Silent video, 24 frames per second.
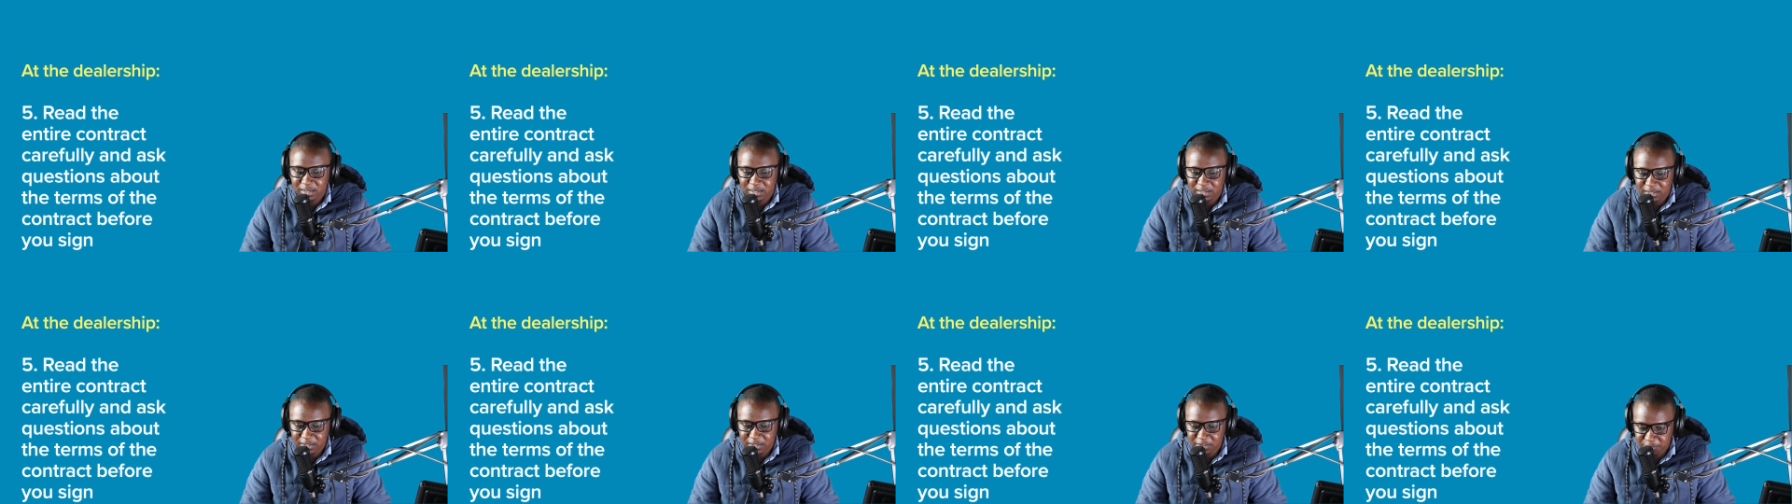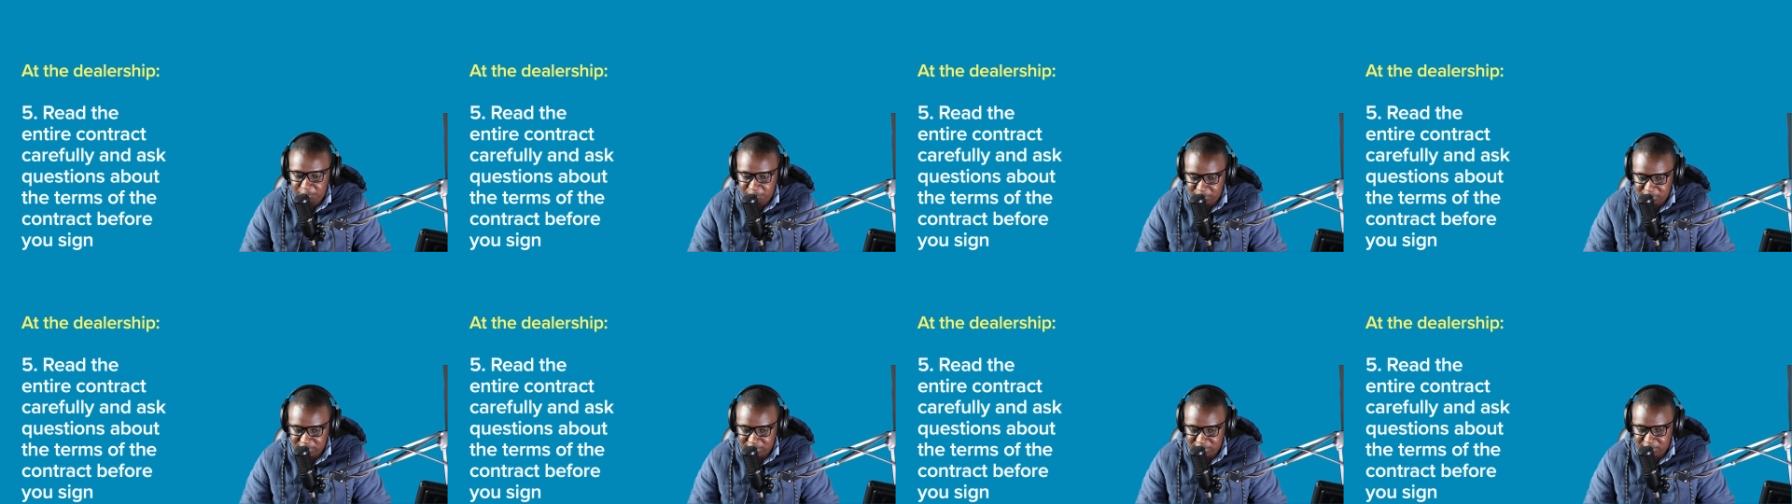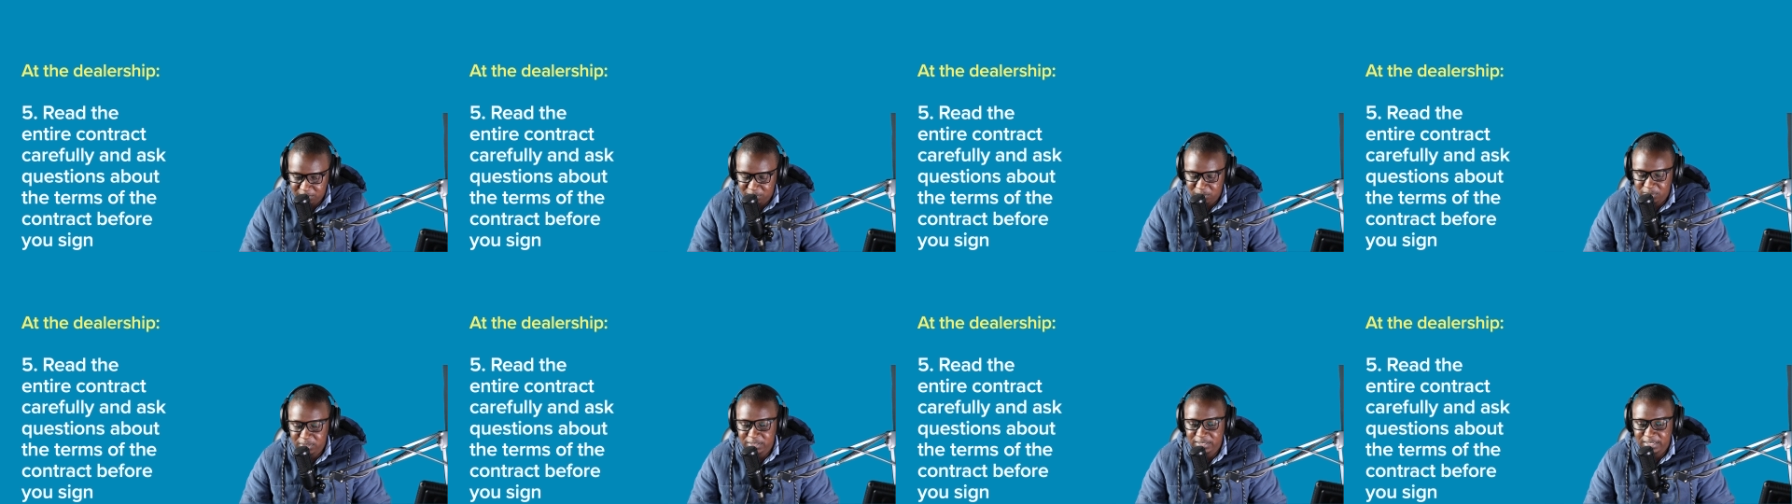If
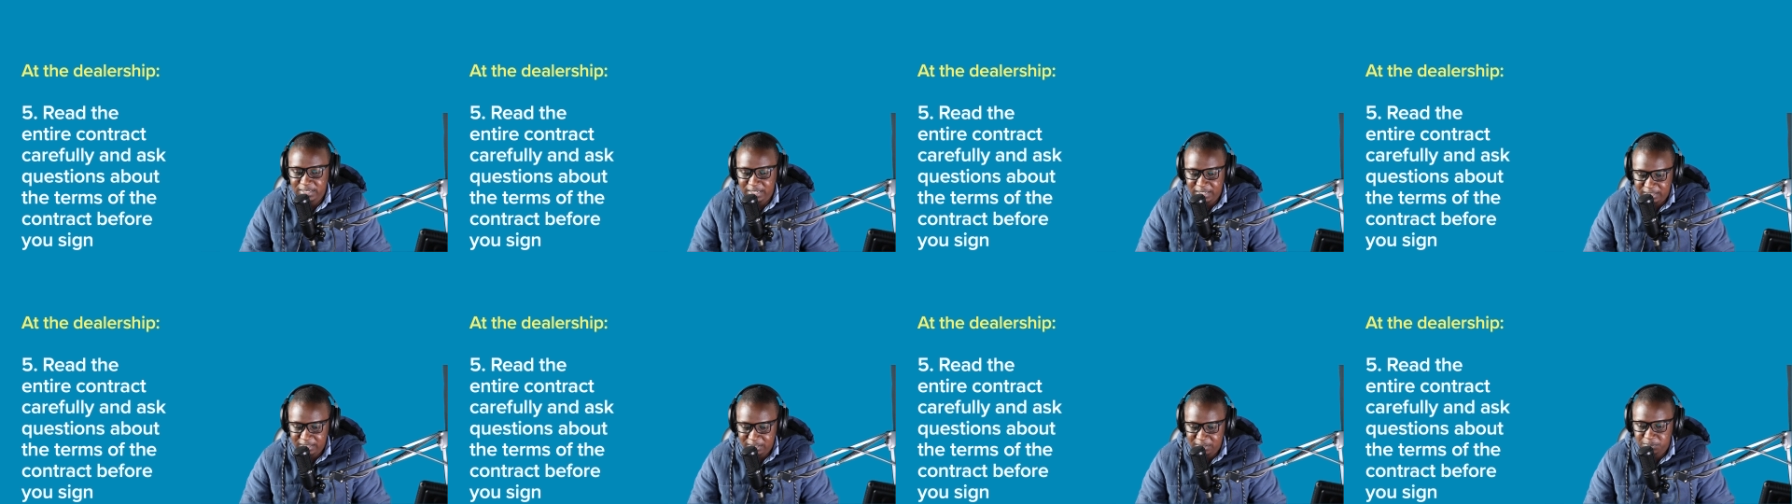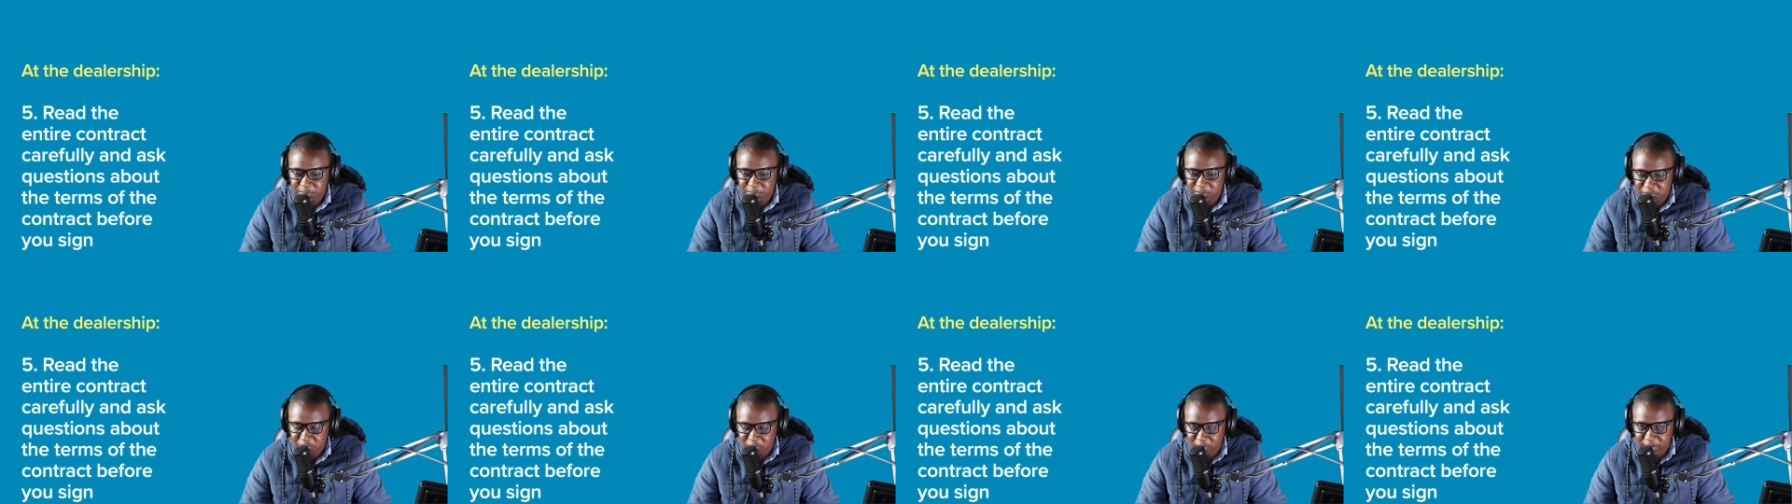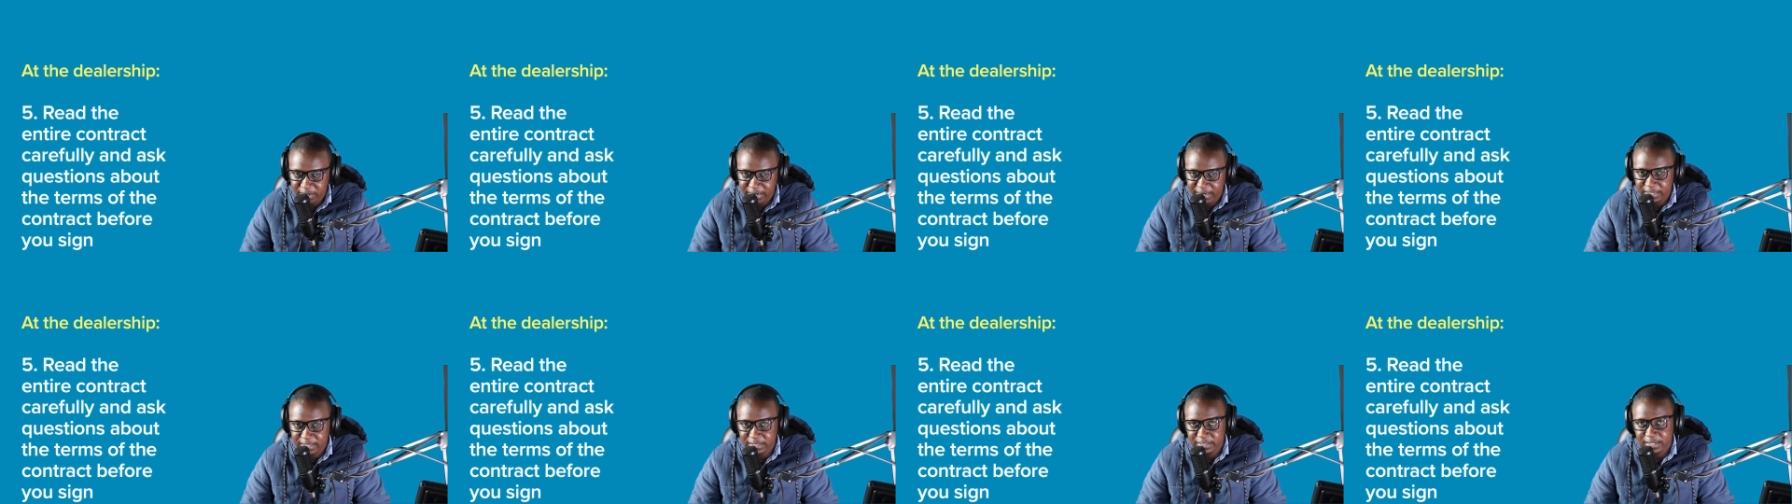possible, get it
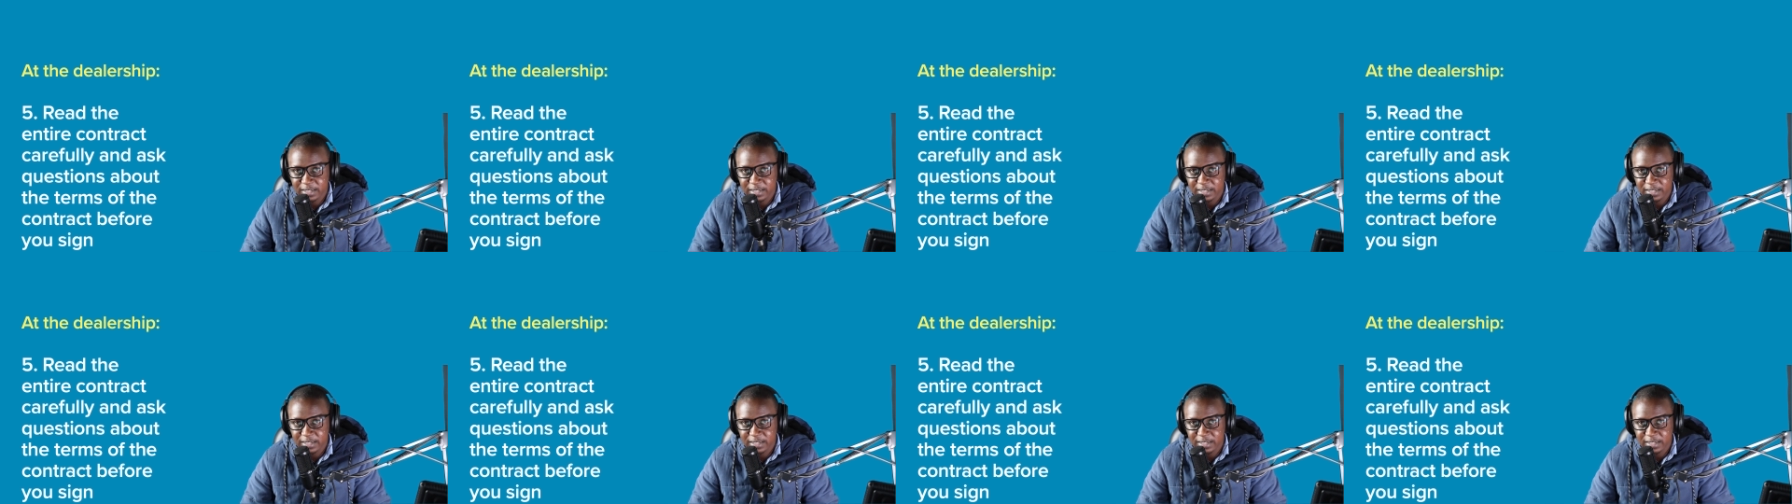beforehand.